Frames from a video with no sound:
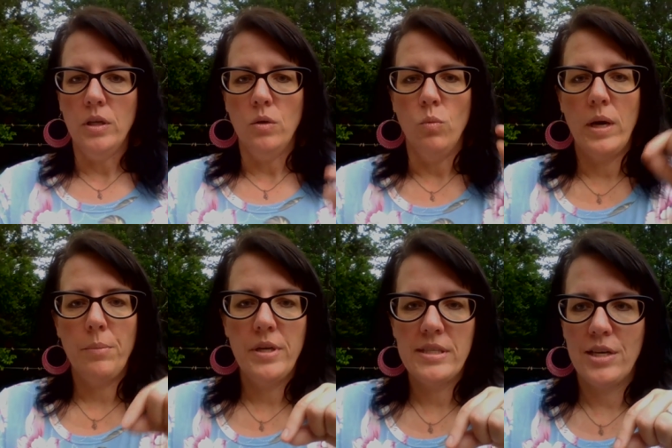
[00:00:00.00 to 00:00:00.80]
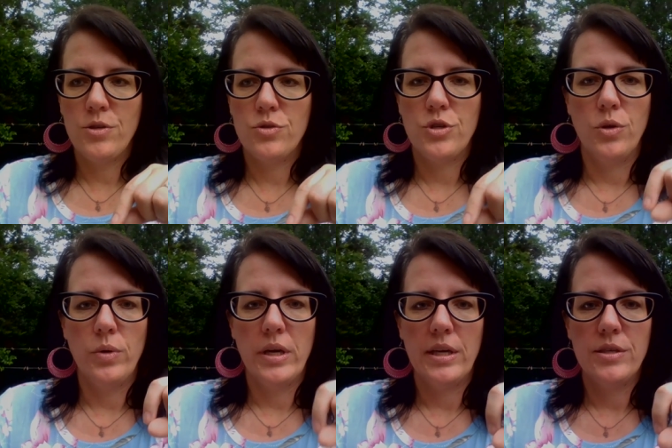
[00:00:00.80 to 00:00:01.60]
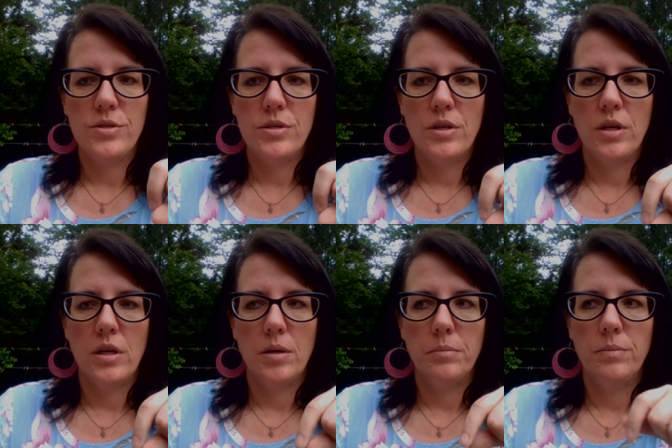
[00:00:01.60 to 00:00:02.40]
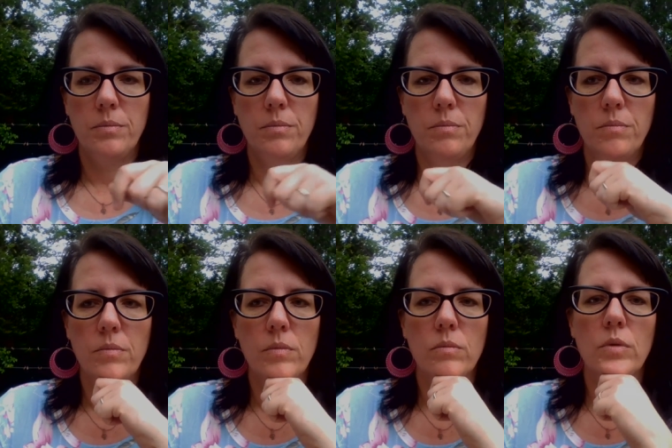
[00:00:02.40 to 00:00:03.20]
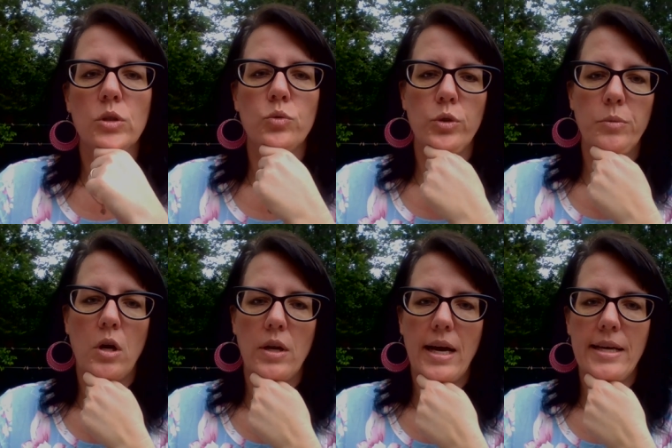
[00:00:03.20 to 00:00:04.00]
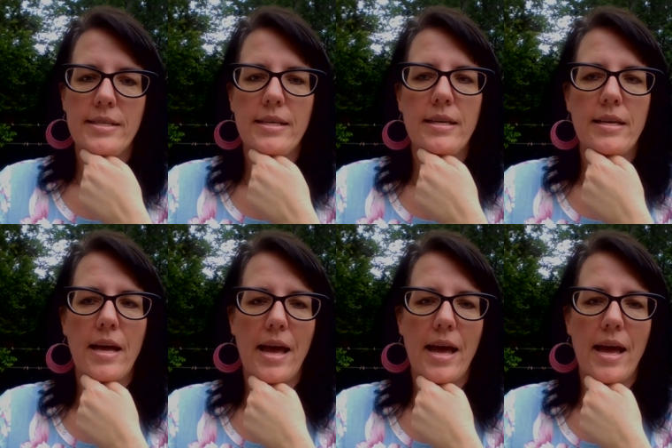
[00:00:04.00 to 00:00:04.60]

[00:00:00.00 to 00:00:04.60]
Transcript: what I'm going to send you to is a group called IDEA.